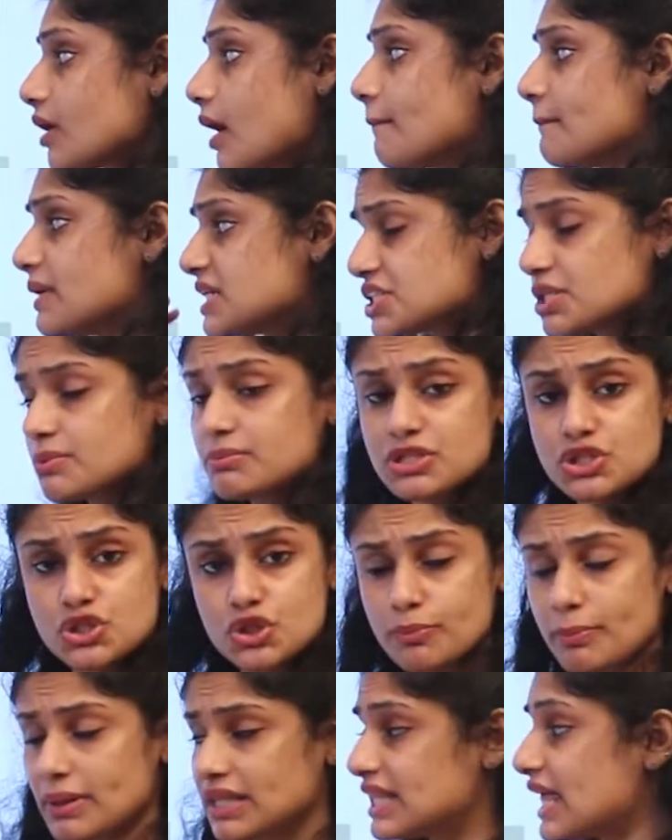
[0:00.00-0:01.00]
measurement
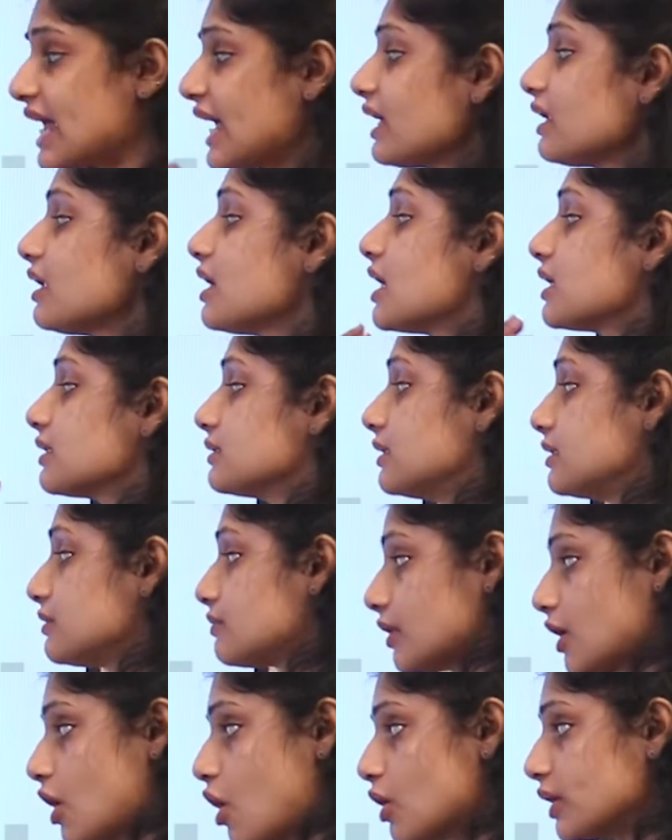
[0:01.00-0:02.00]
should be there, then
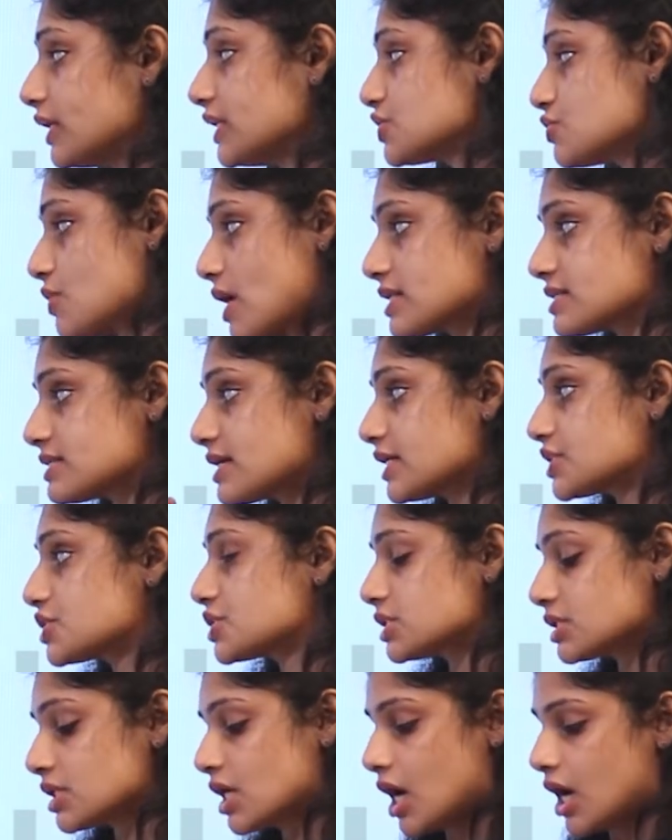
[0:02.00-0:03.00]
recording
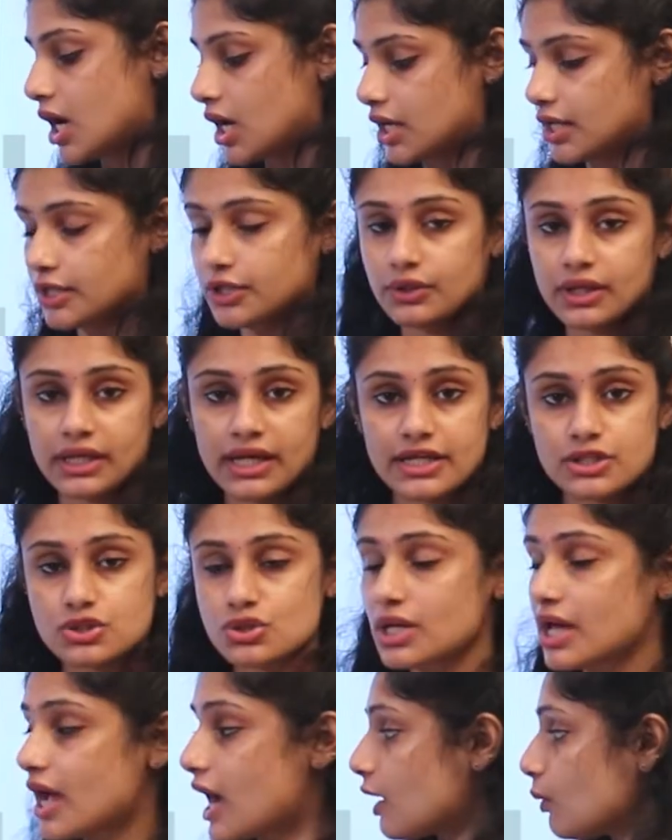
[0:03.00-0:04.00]
transaction, you can
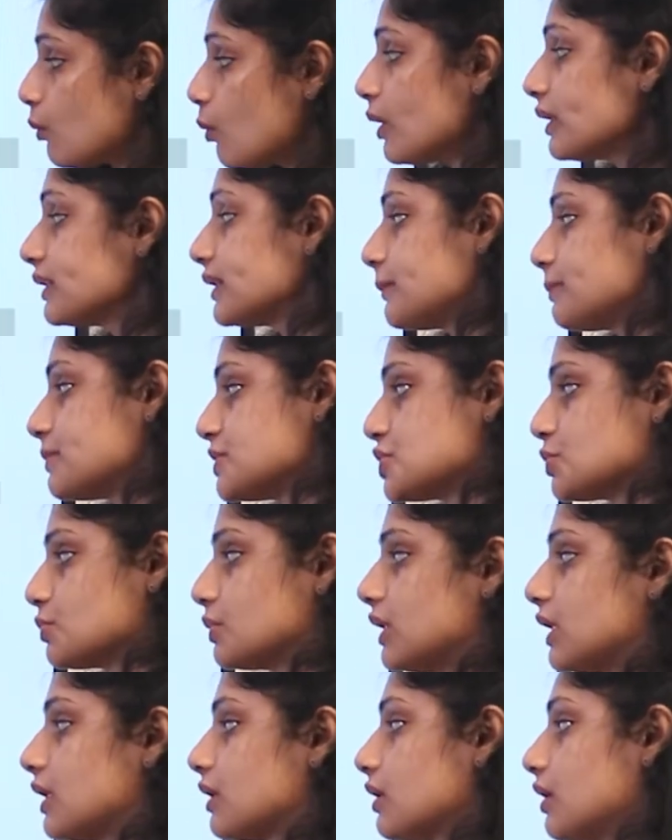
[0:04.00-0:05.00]
actually avoid that
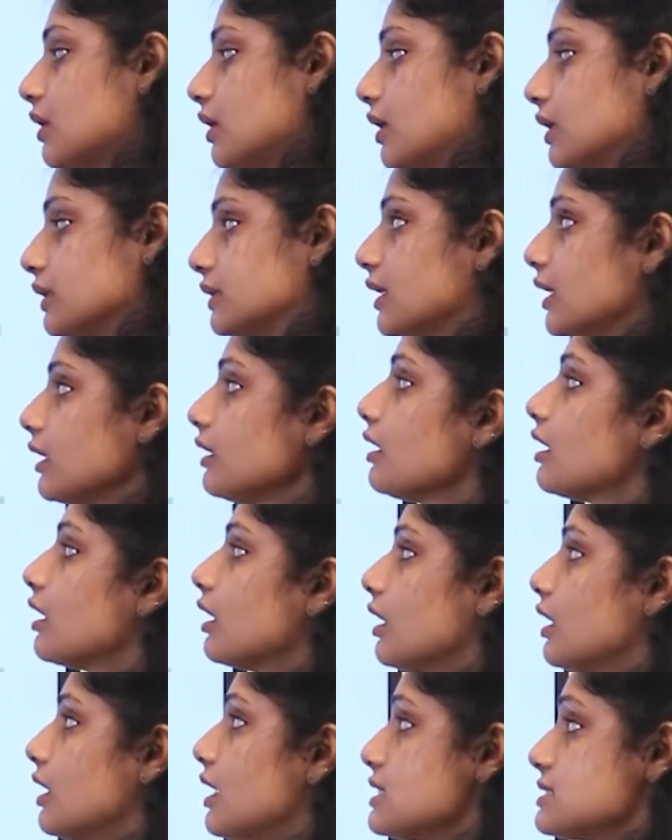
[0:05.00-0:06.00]
particular thing
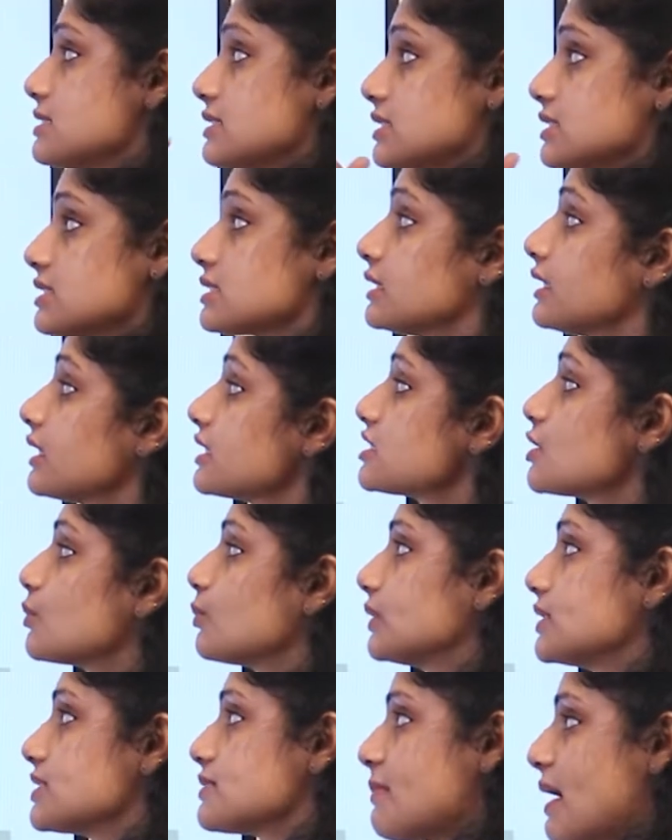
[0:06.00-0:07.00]
as it is connected
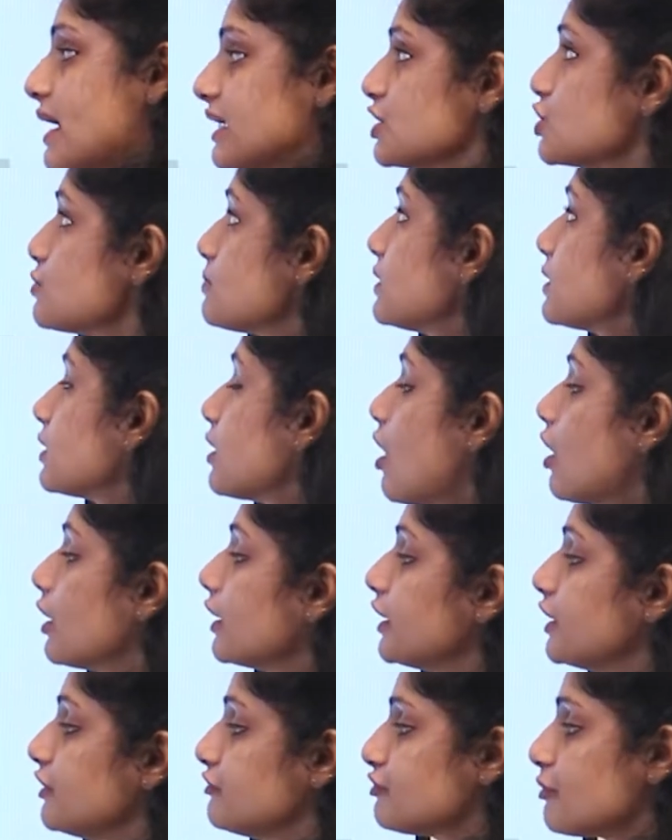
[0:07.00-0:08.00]
with this management
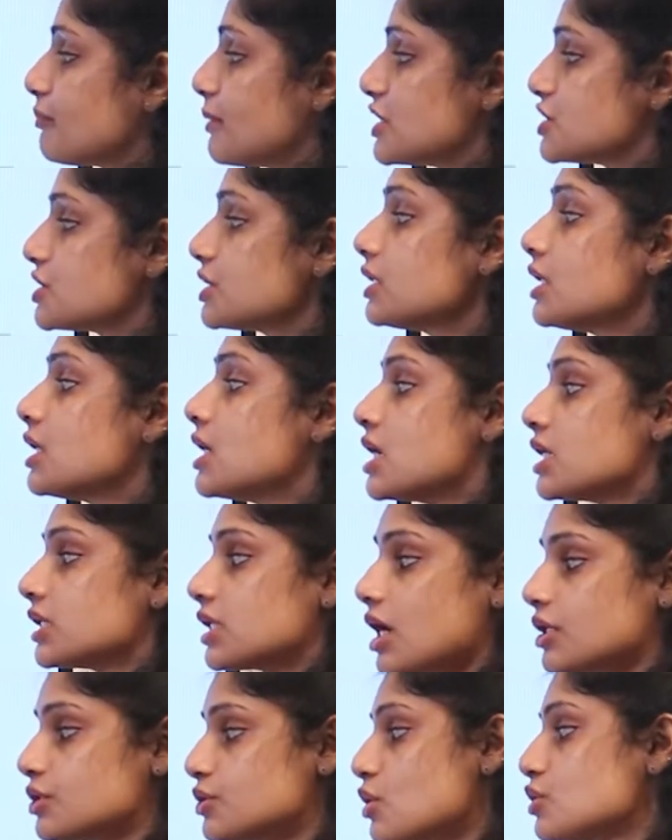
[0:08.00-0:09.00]
recording information.
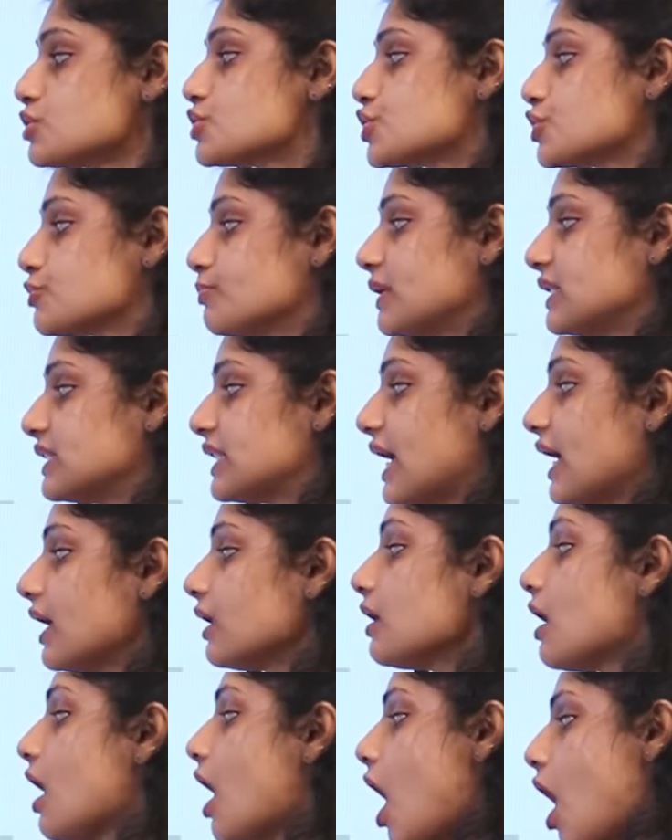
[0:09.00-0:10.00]
Control should be there,
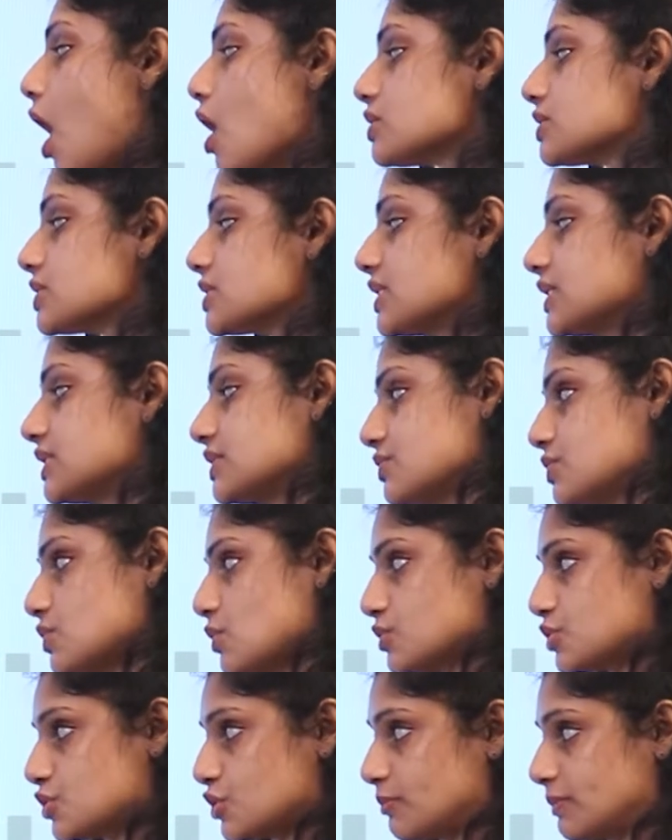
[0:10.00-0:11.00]
alternative
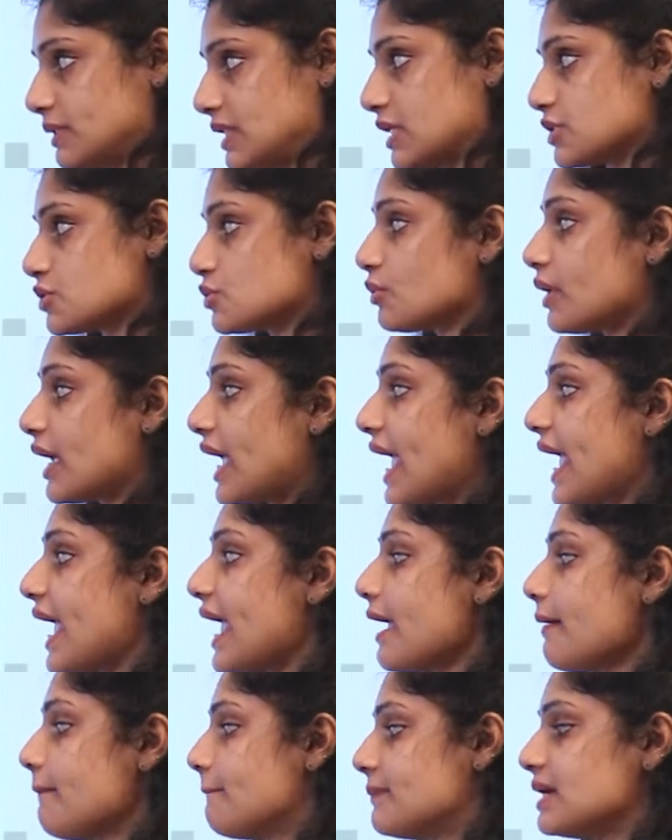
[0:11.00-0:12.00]
choice should be there. So
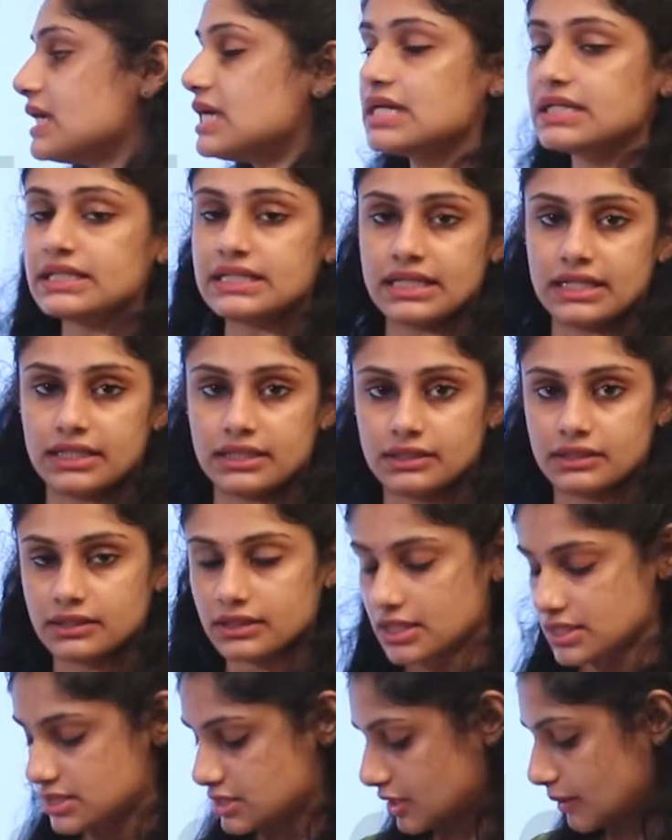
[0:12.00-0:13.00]
A, B, D,
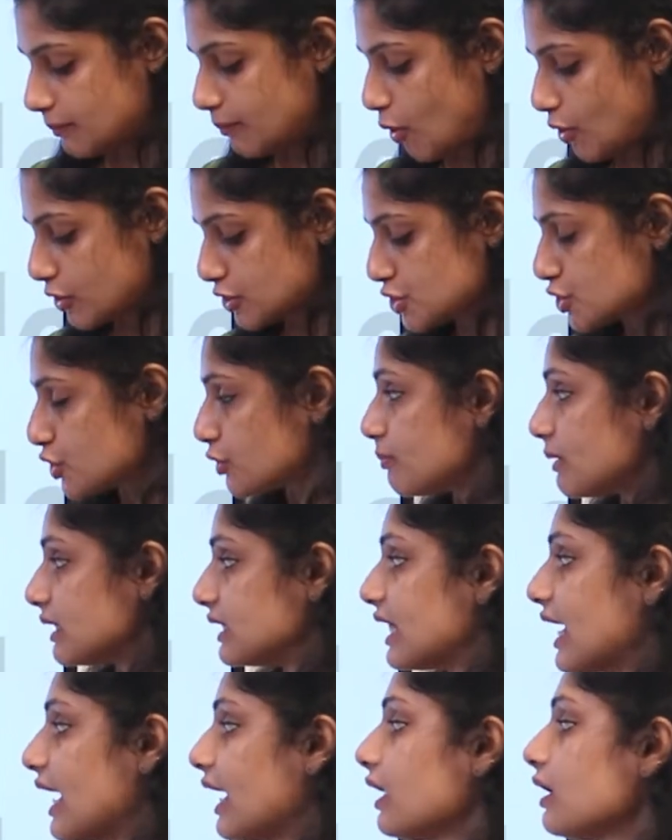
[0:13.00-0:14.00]
these 3 points should be
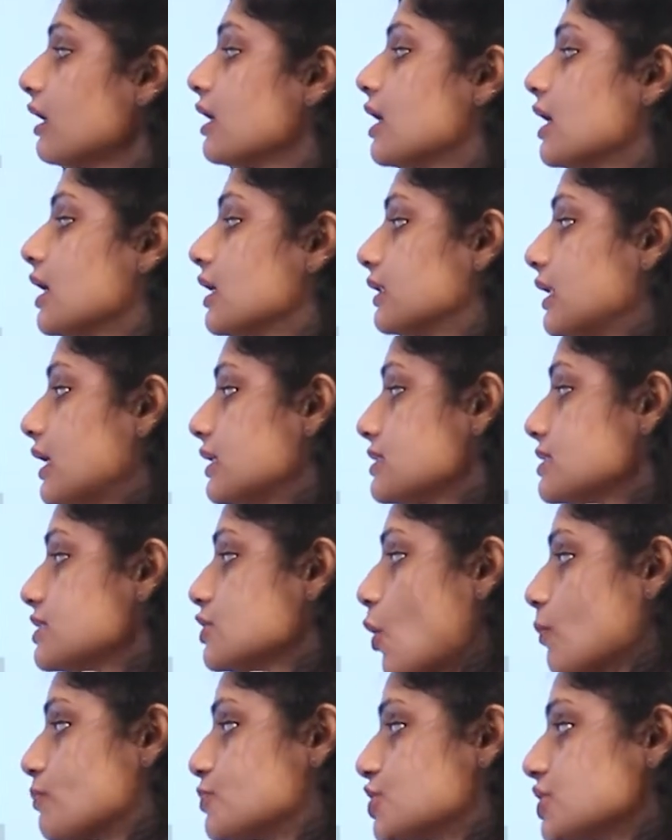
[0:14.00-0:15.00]
there. That is
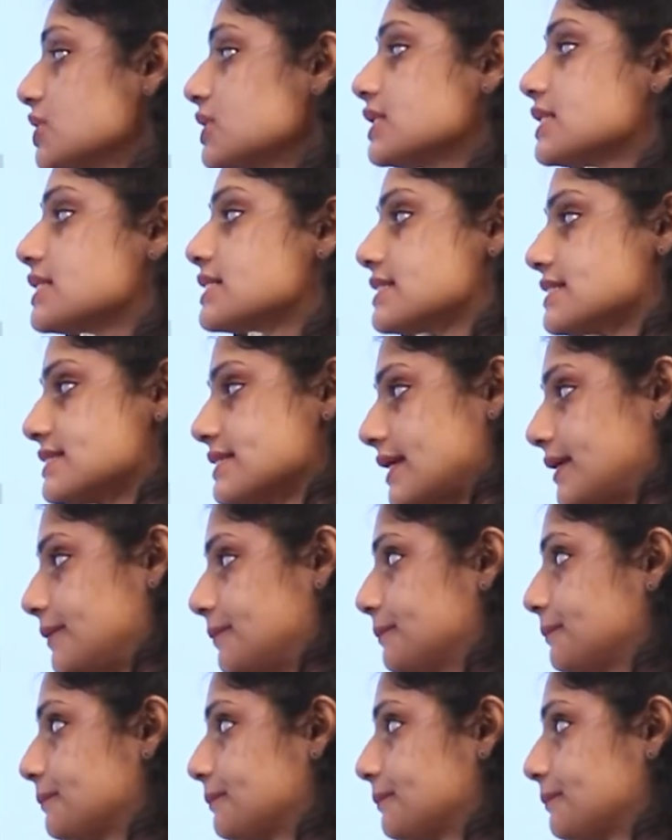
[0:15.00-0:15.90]
option C.